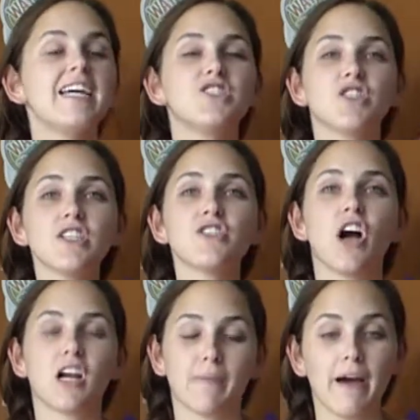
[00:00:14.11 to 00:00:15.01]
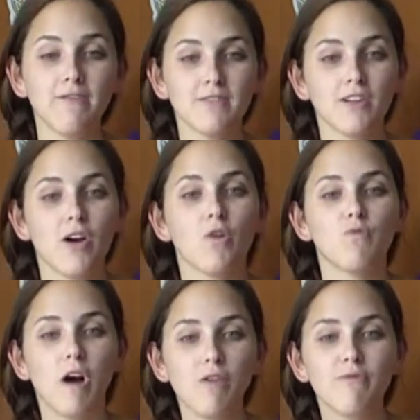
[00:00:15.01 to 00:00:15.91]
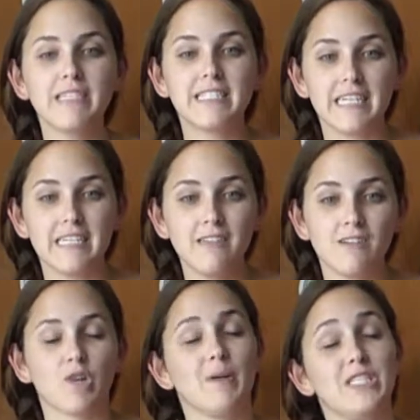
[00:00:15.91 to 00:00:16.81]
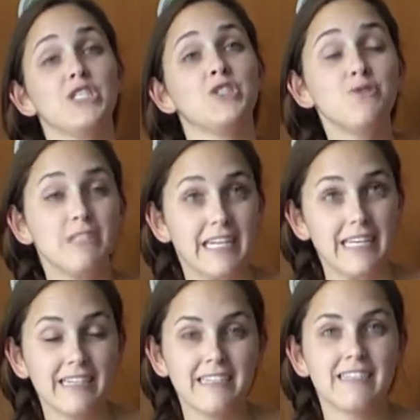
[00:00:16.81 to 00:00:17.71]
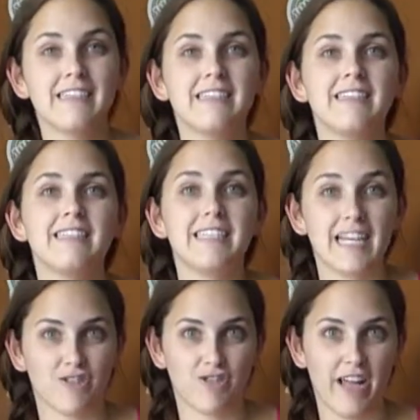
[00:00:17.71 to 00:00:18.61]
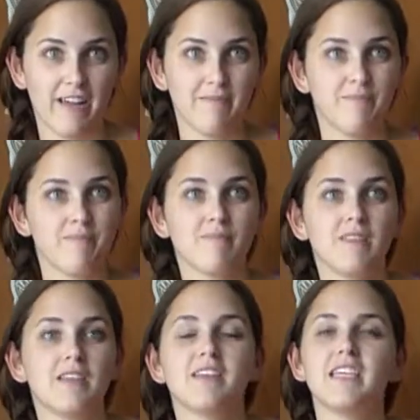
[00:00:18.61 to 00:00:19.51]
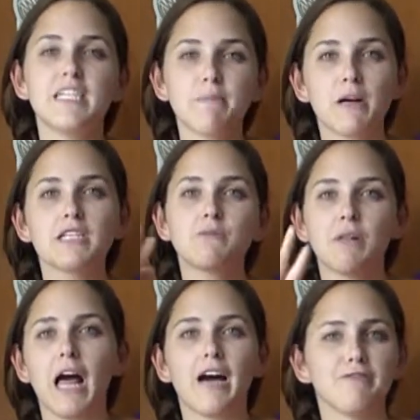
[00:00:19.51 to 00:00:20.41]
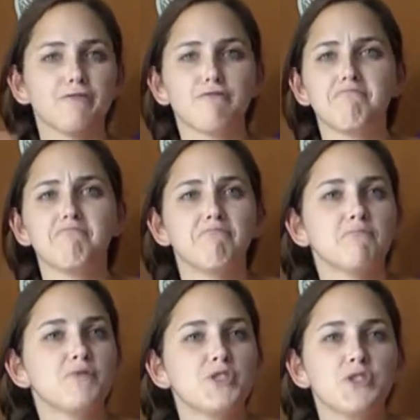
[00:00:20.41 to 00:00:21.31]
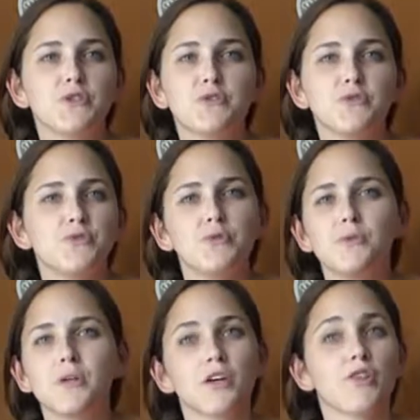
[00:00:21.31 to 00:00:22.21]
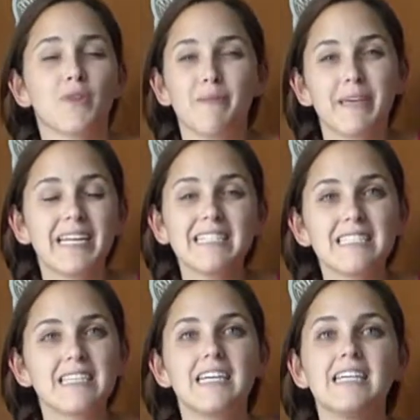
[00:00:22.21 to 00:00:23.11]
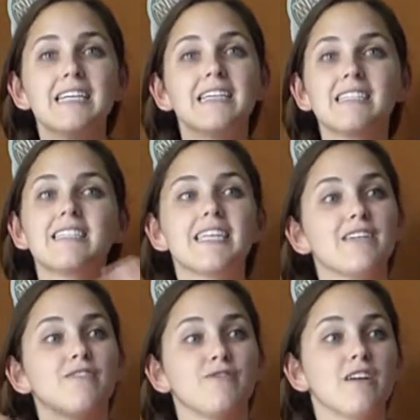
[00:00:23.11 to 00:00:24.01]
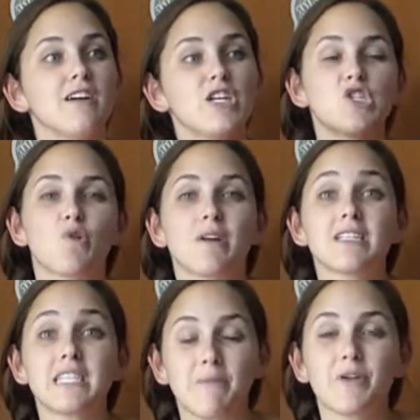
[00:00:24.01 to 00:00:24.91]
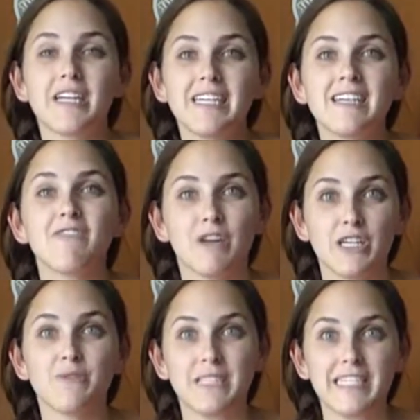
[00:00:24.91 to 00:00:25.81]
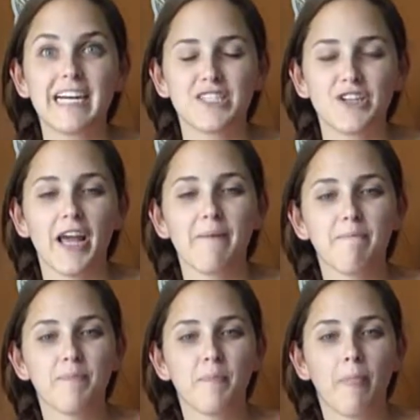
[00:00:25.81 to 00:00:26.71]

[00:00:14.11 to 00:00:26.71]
and just talk about what we did, or what you did, yesterday. Each person will have 2 or 3 minutes to give a short summary of what you did yesterday.